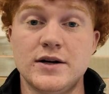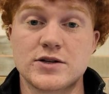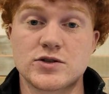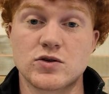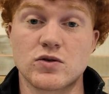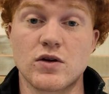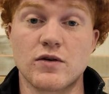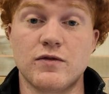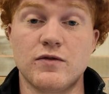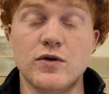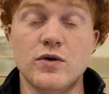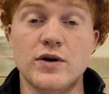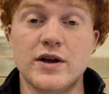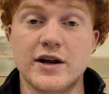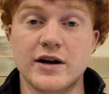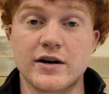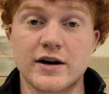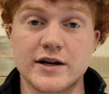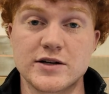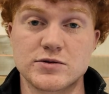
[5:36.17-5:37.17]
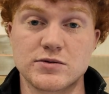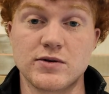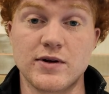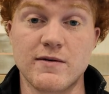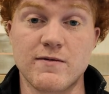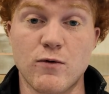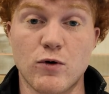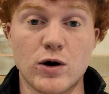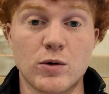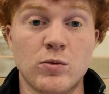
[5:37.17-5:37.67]
So the food here is
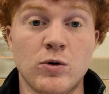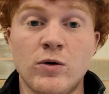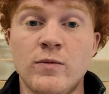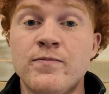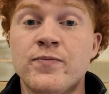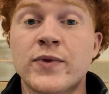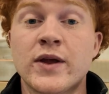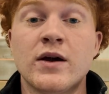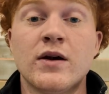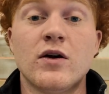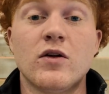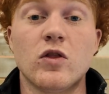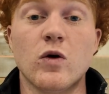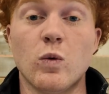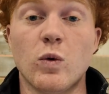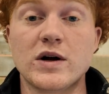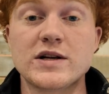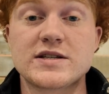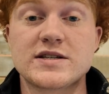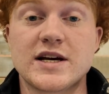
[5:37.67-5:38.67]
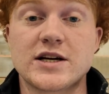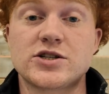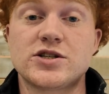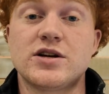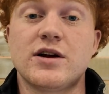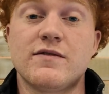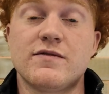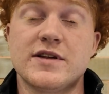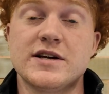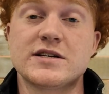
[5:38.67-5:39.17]
really affordable. The one
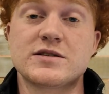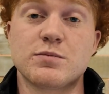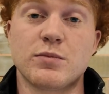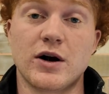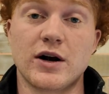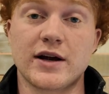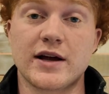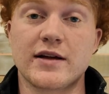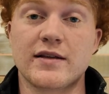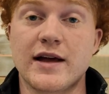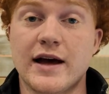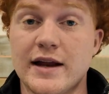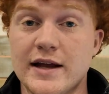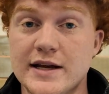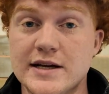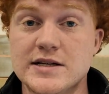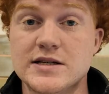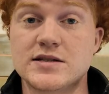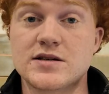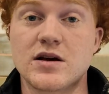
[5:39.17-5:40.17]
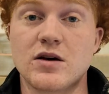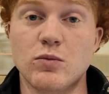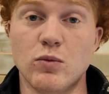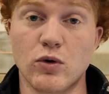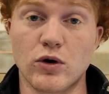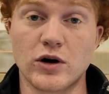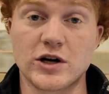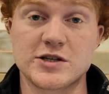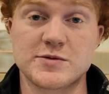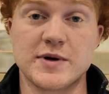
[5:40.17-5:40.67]
section of this market that is
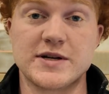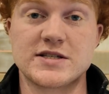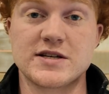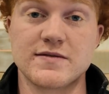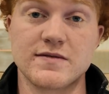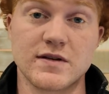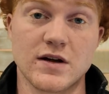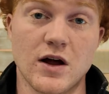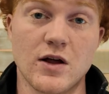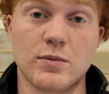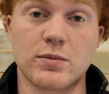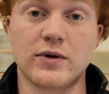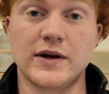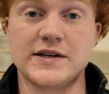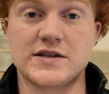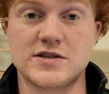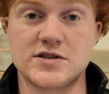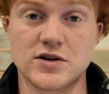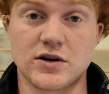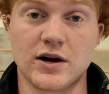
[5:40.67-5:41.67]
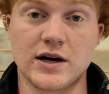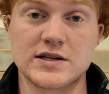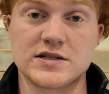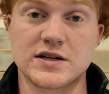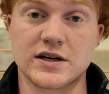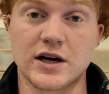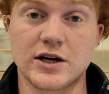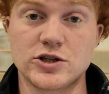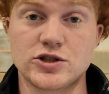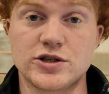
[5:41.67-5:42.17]
more expensive than other places across
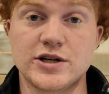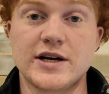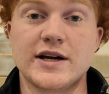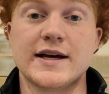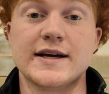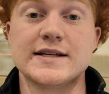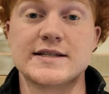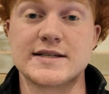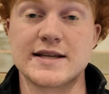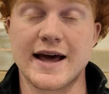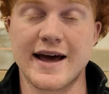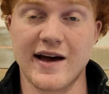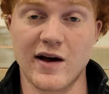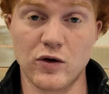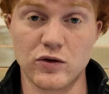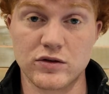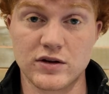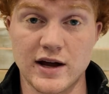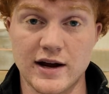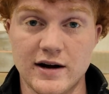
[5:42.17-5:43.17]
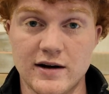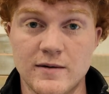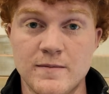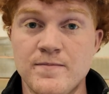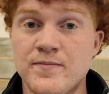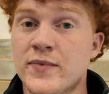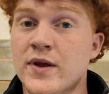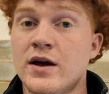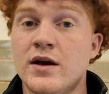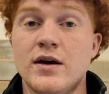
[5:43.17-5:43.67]
the country is the healthcare.
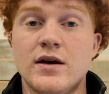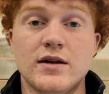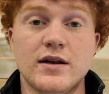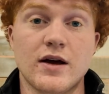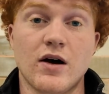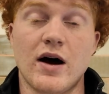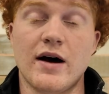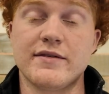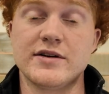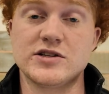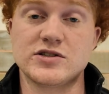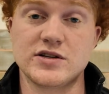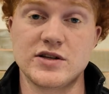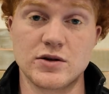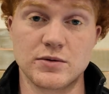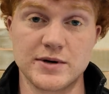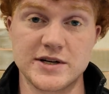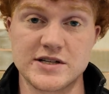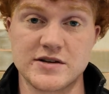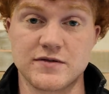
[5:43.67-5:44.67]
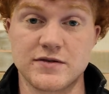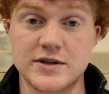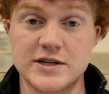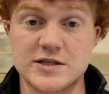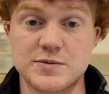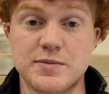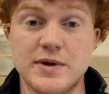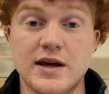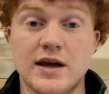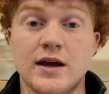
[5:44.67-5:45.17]
Now, obviously the reason for
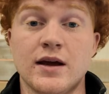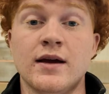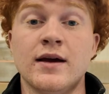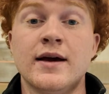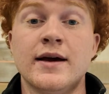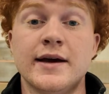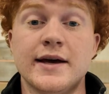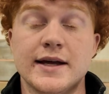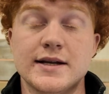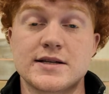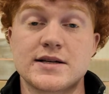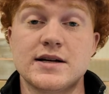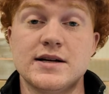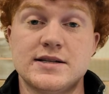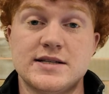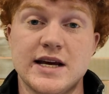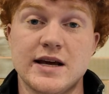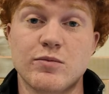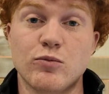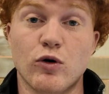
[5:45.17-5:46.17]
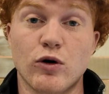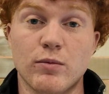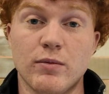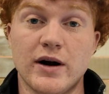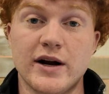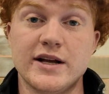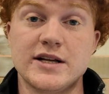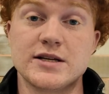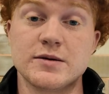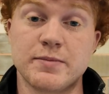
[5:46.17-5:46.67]
this being, it's gonna take more
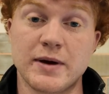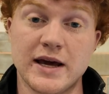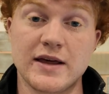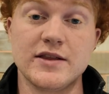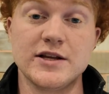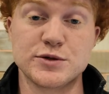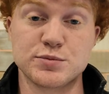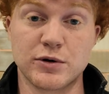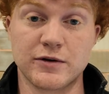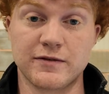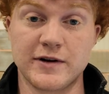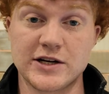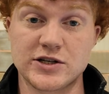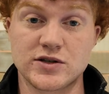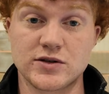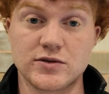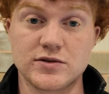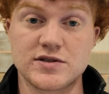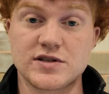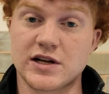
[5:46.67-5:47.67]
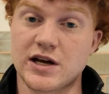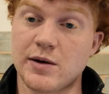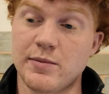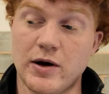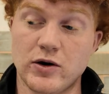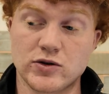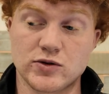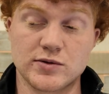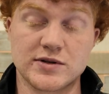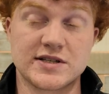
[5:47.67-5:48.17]
money to pay these professionals to come
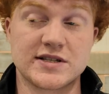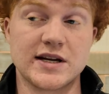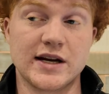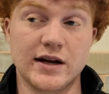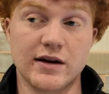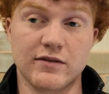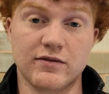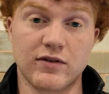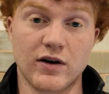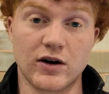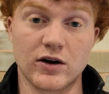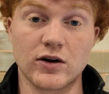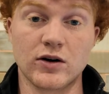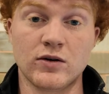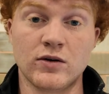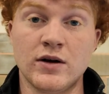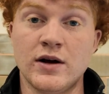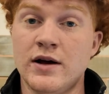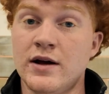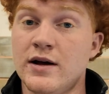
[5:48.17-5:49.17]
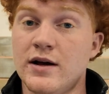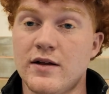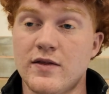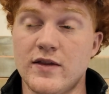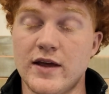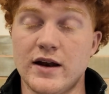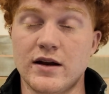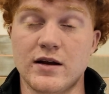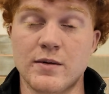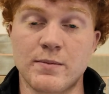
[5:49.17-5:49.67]
out to a city of Fargo
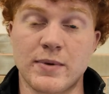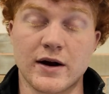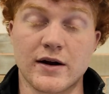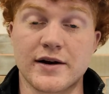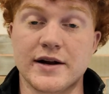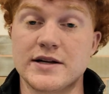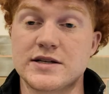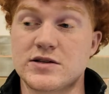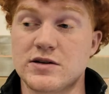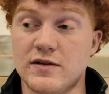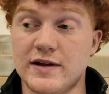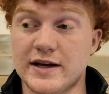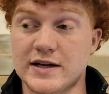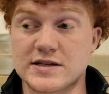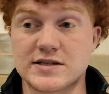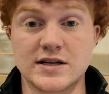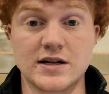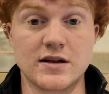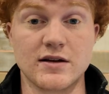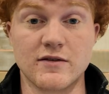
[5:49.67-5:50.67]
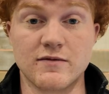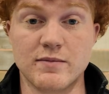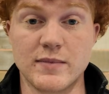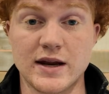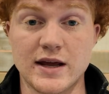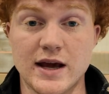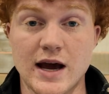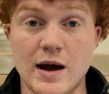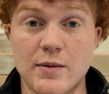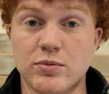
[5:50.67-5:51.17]
than comparing it to like a city of
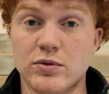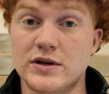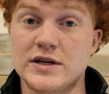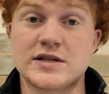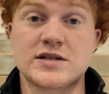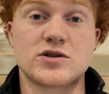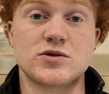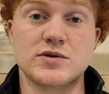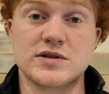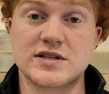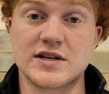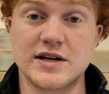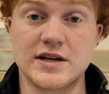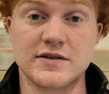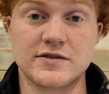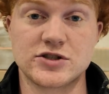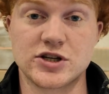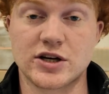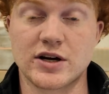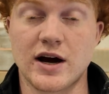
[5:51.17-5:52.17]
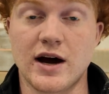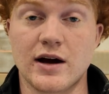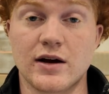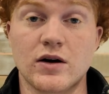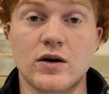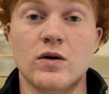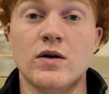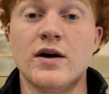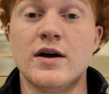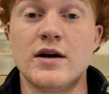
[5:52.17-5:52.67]
Minneapolis, to a city of
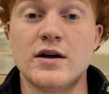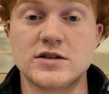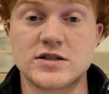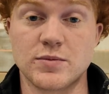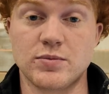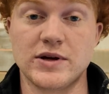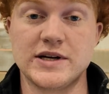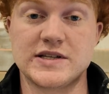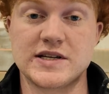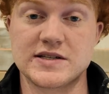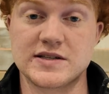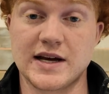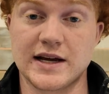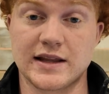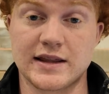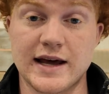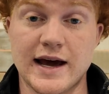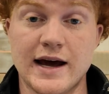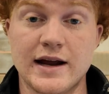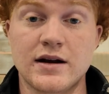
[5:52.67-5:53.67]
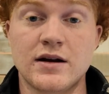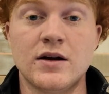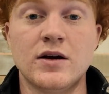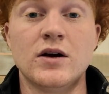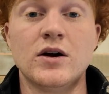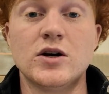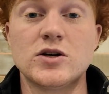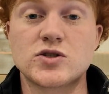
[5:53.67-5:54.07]
Chicago, to places like that.